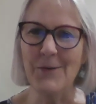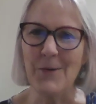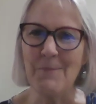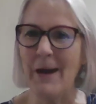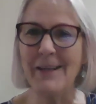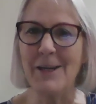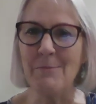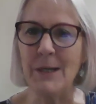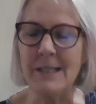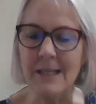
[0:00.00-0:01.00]
Men can
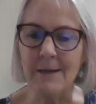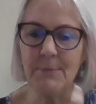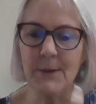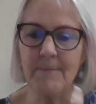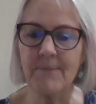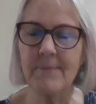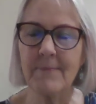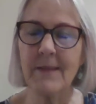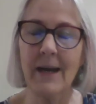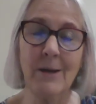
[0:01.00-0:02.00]
be deep.
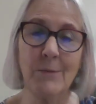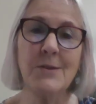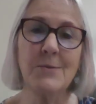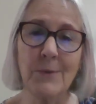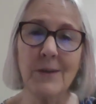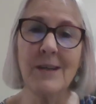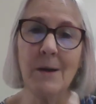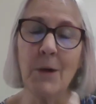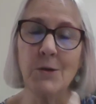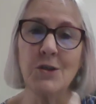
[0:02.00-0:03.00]
And it was really
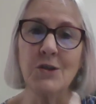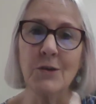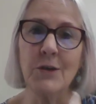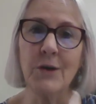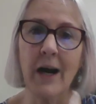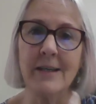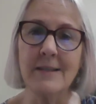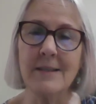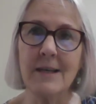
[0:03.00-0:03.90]
emotional, you guys.